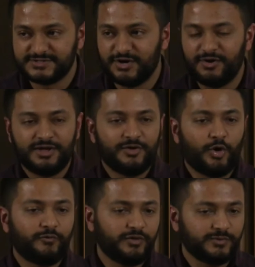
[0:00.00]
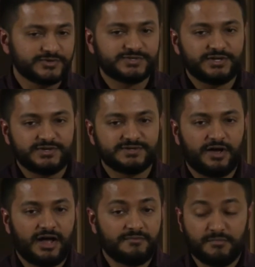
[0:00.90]
So hopefully we'll see
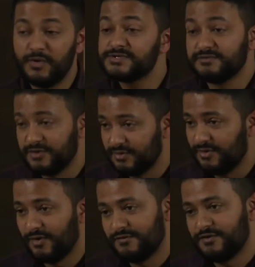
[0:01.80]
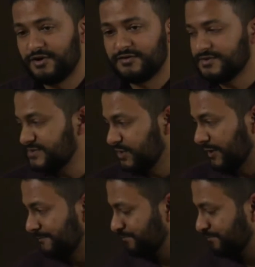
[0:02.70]
uh, most of you over there this year.